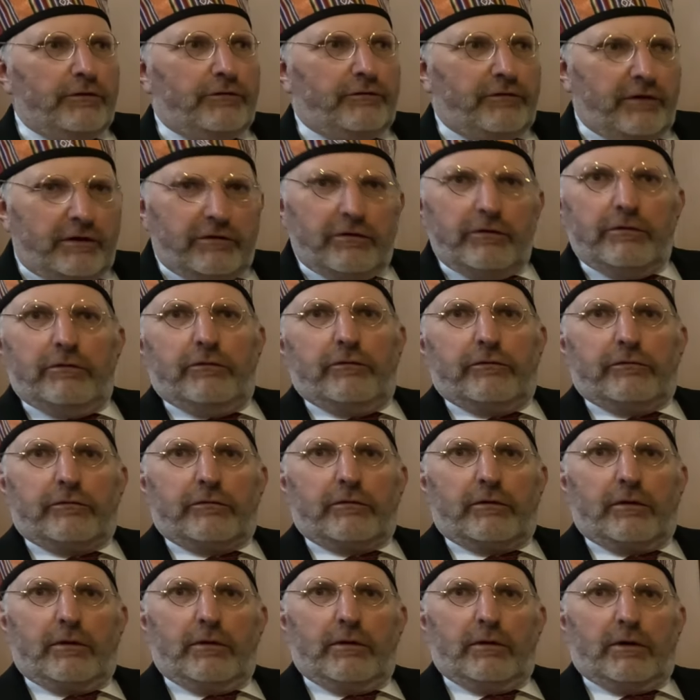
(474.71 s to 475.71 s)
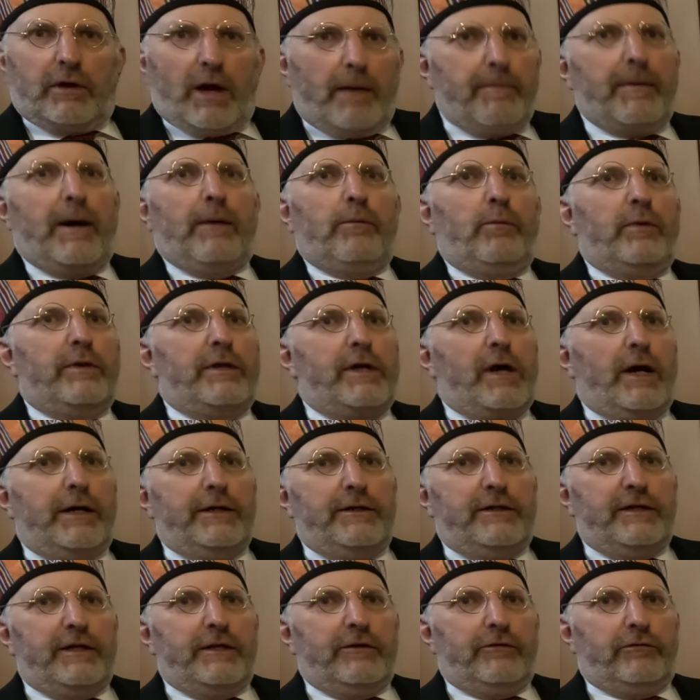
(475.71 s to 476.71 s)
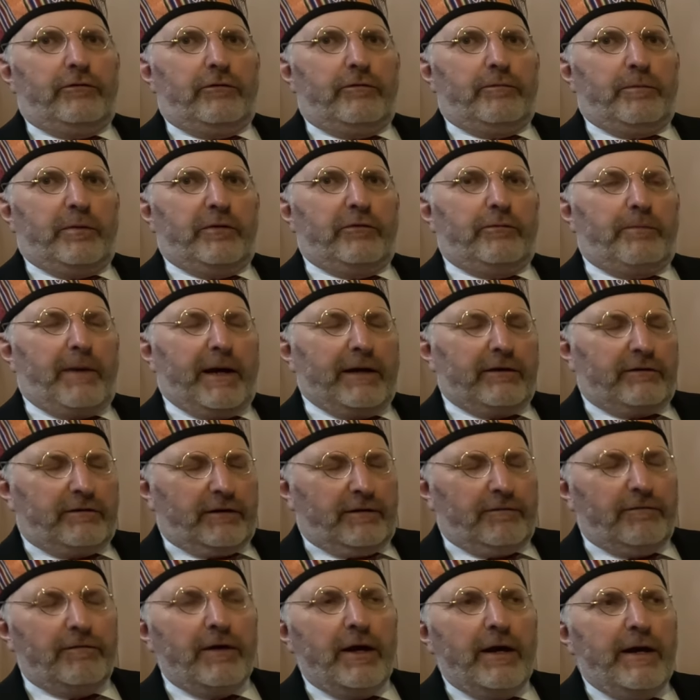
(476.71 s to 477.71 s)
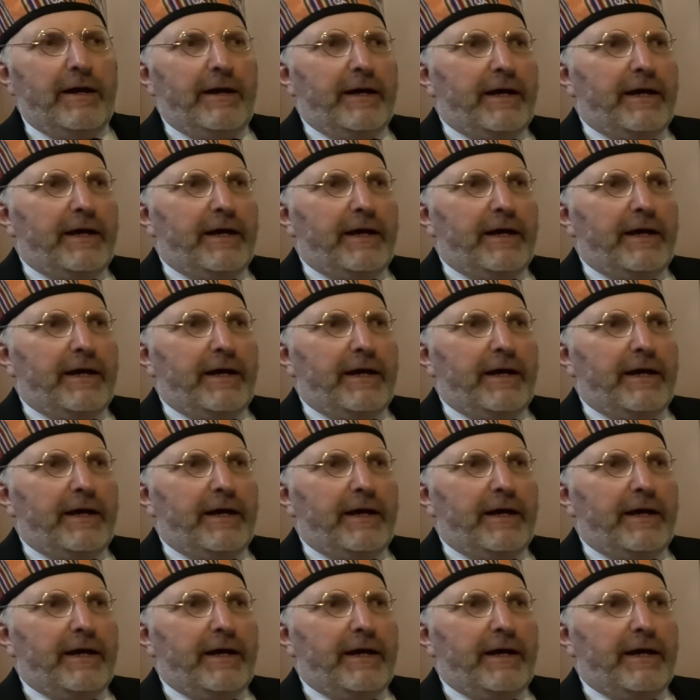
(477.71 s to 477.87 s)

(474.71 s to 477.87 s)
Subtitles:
didn't come up with the ideas of perspective,